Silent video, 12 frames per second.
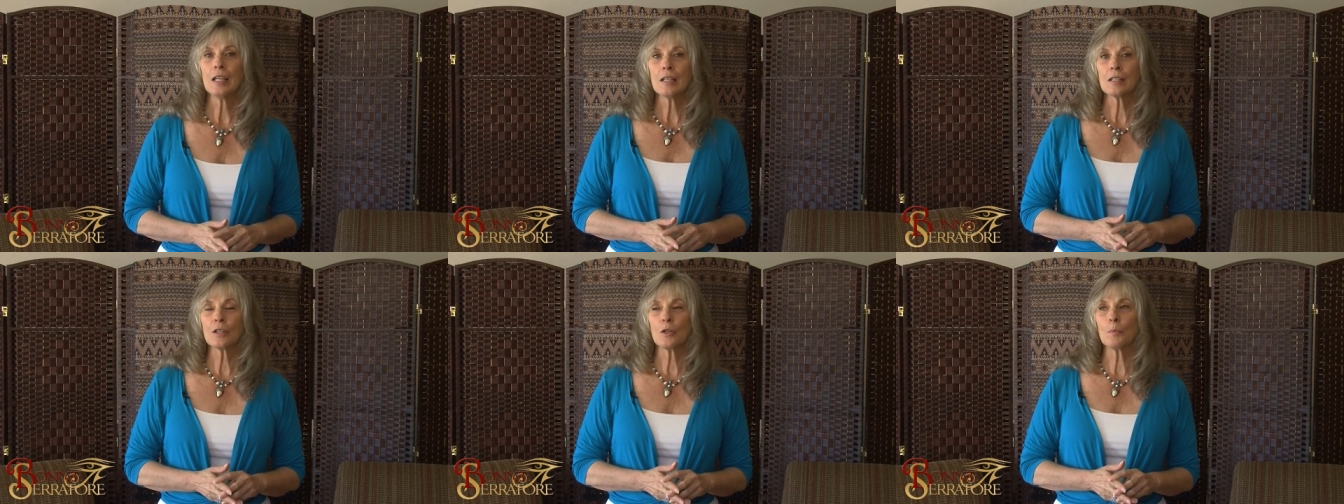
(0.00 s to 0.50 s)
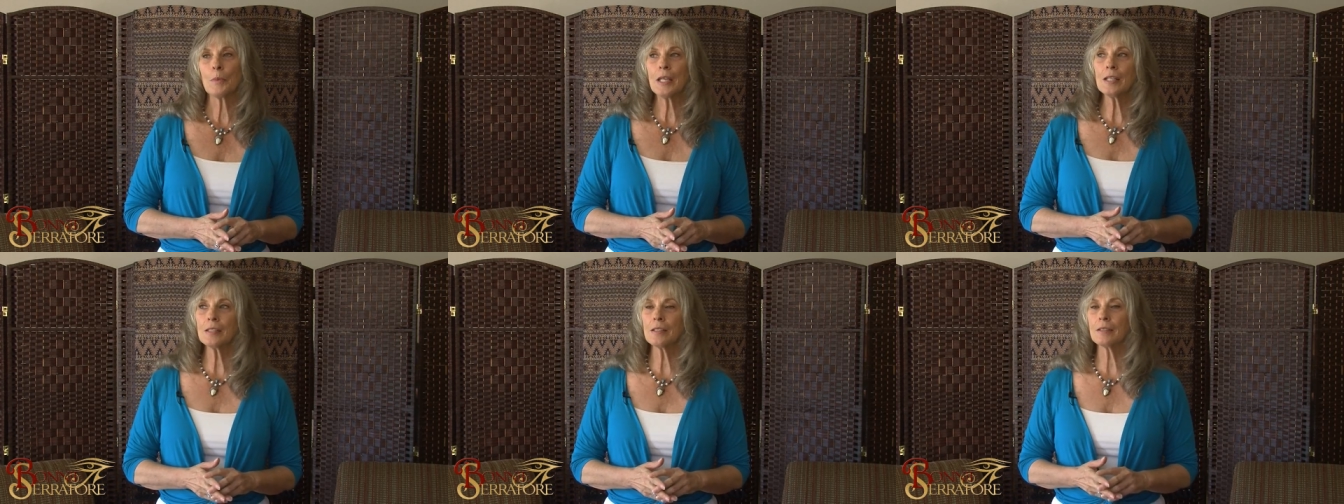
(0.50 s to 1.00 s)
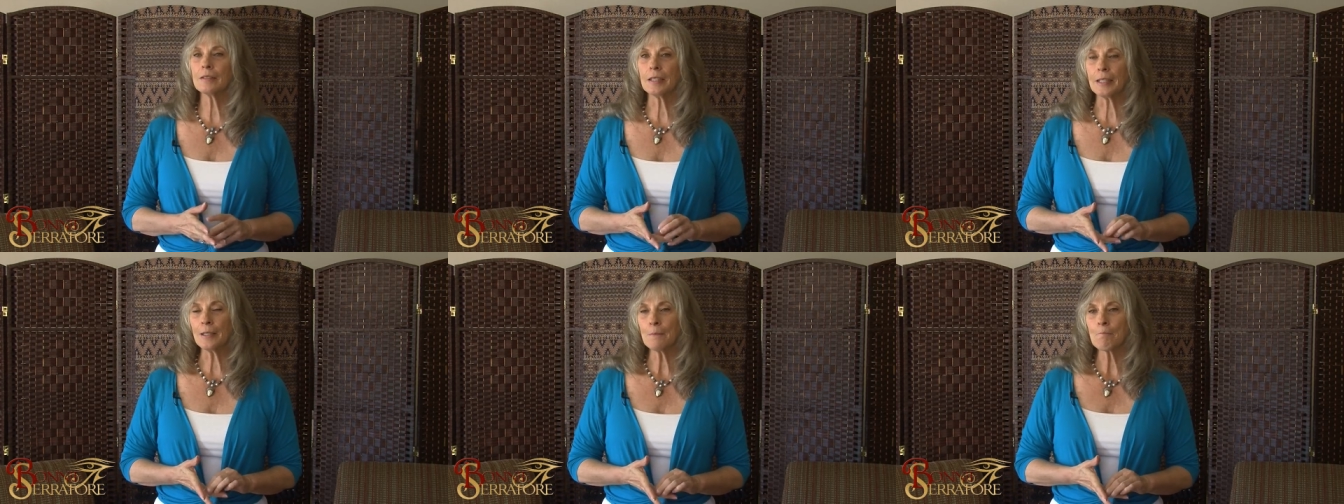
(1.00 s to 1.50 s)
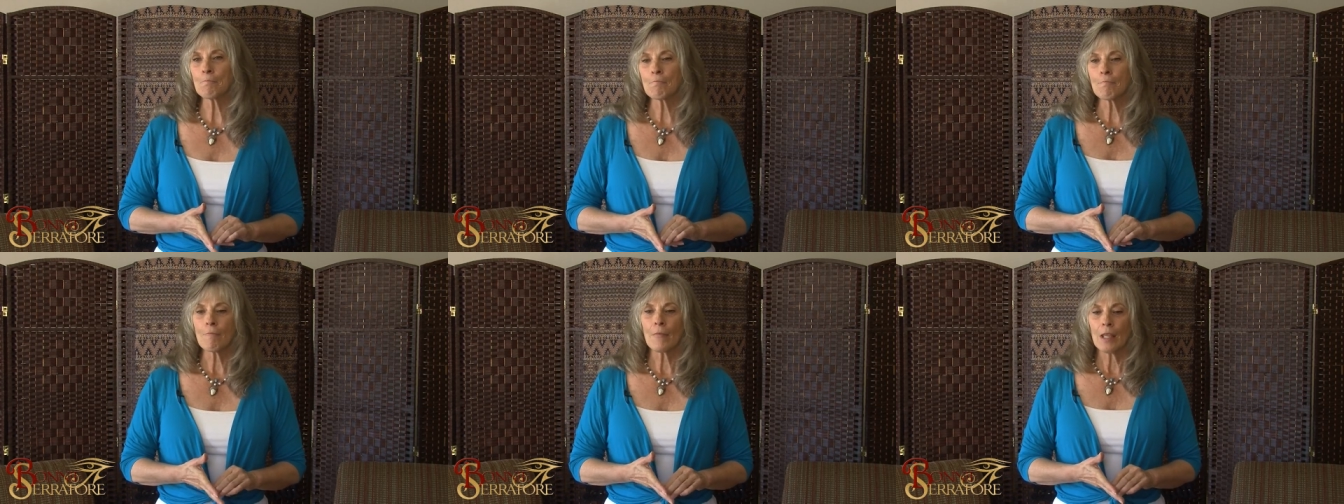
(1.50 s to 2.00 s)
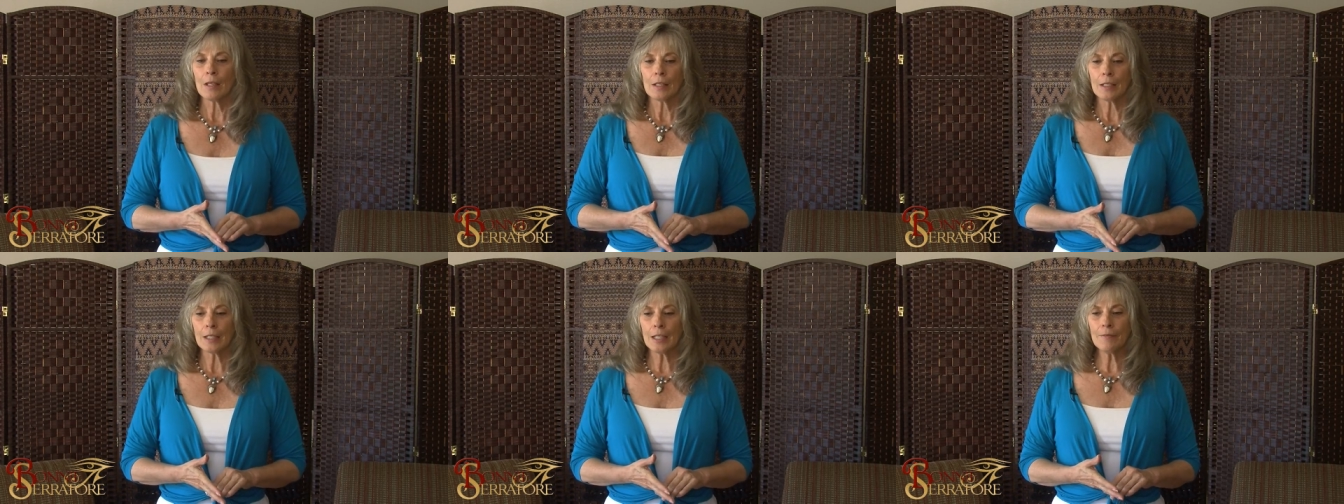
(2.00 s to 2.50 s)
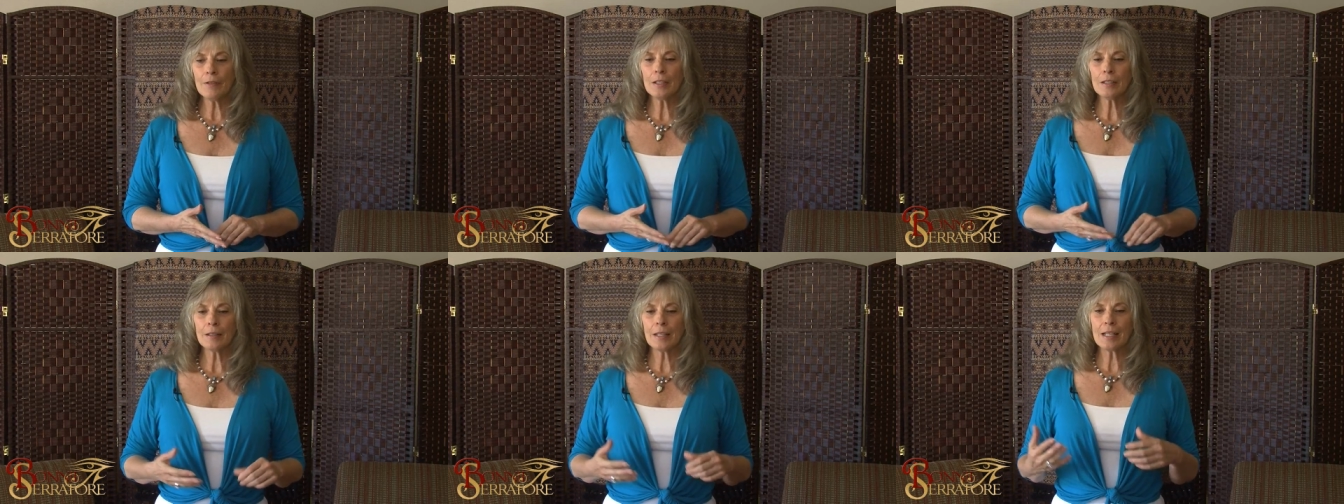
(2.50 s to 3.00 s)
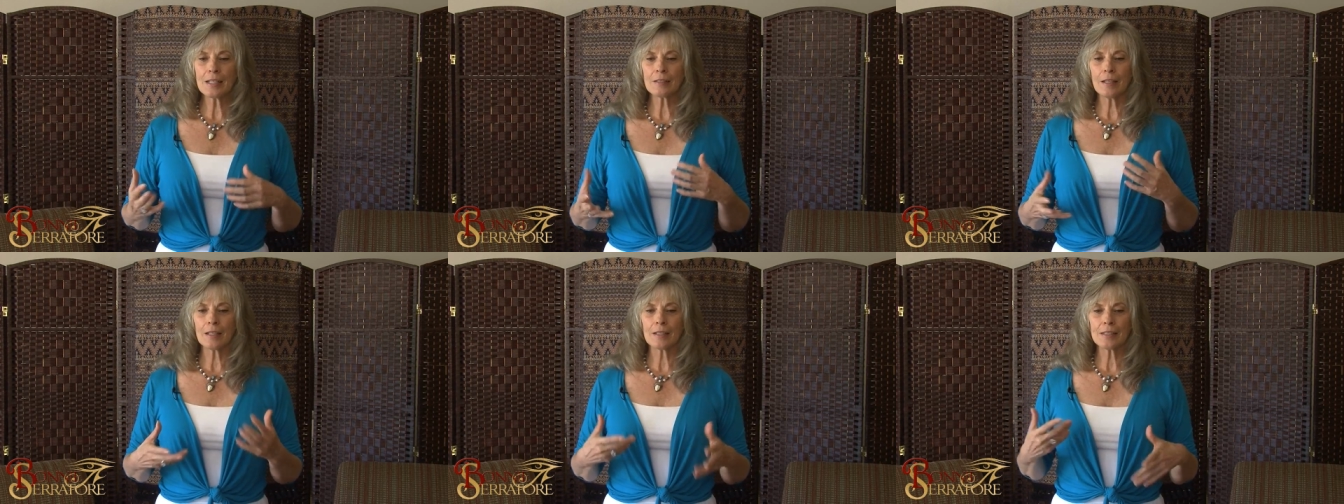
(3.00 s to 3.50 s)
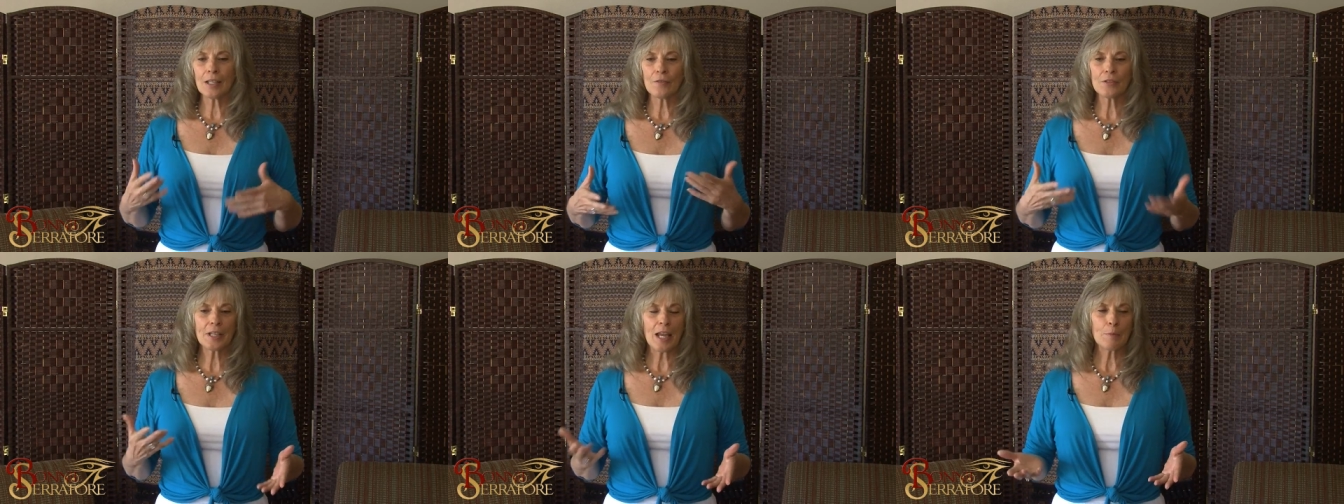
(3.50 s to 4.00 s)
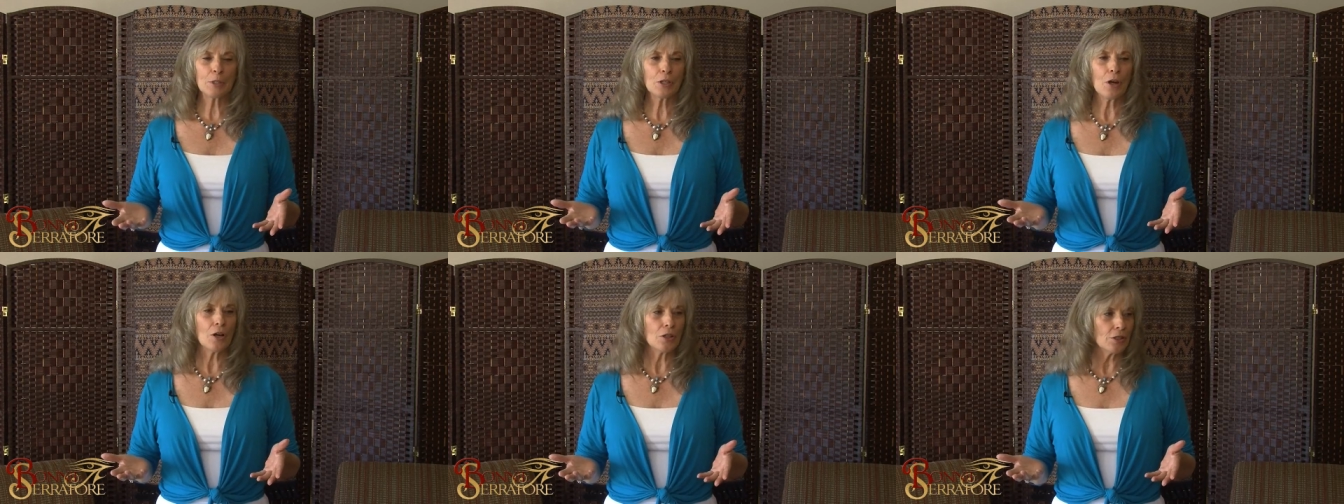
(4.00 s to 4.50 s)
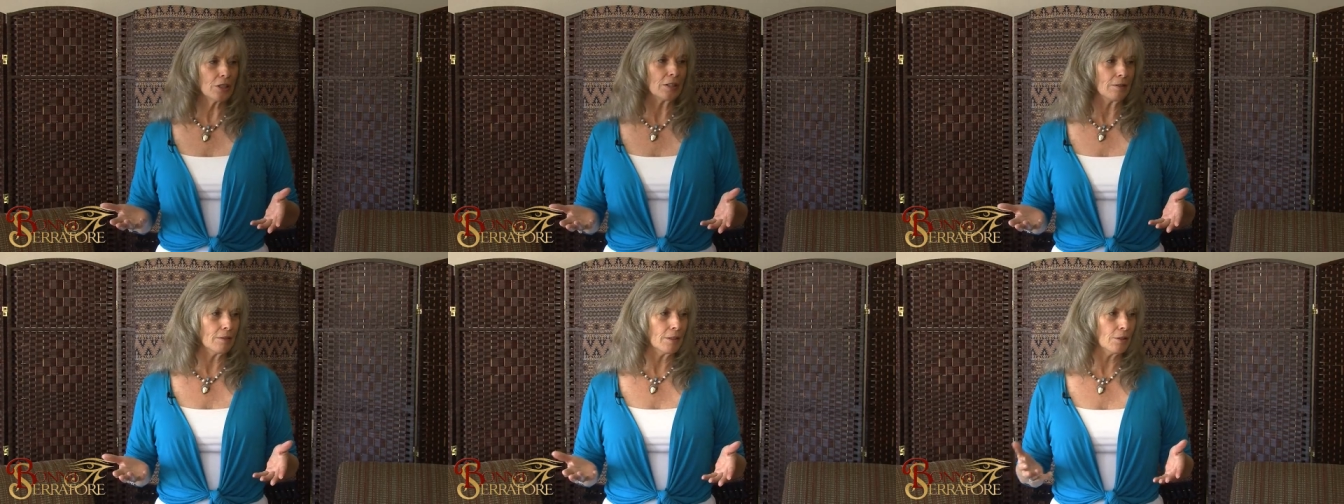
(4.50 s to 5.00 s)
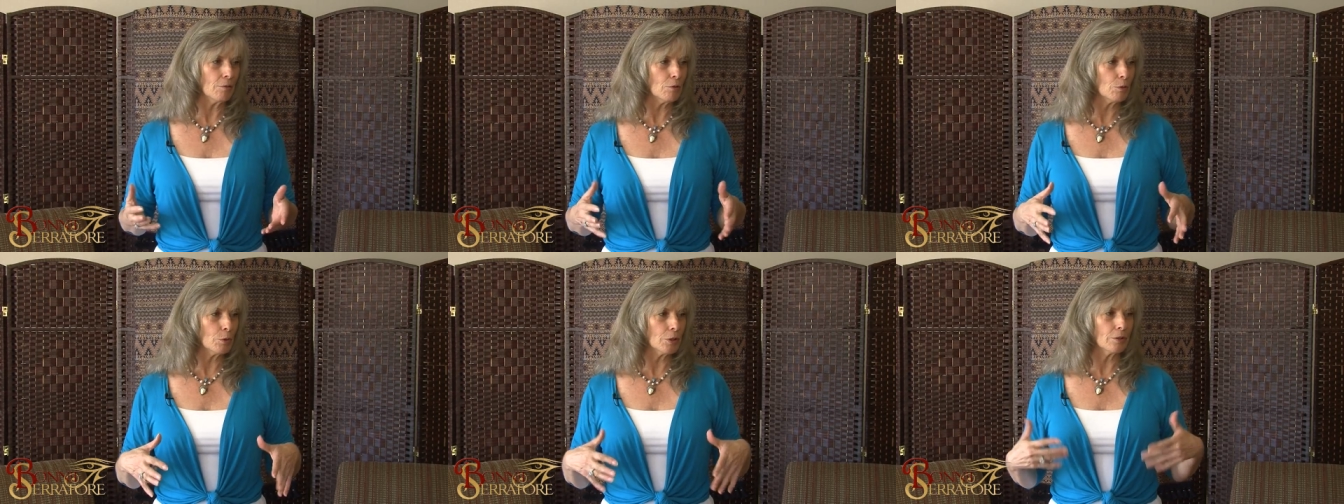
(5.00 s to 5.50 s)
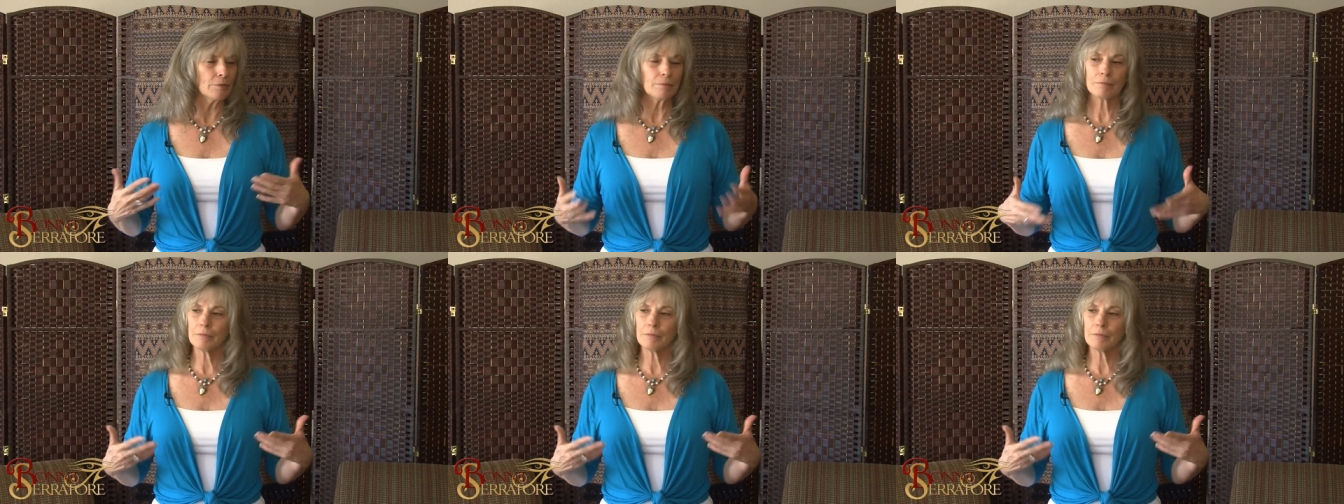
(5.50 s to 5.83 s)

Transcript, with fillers: So basically, even things like self-sabotaging, you know, where we're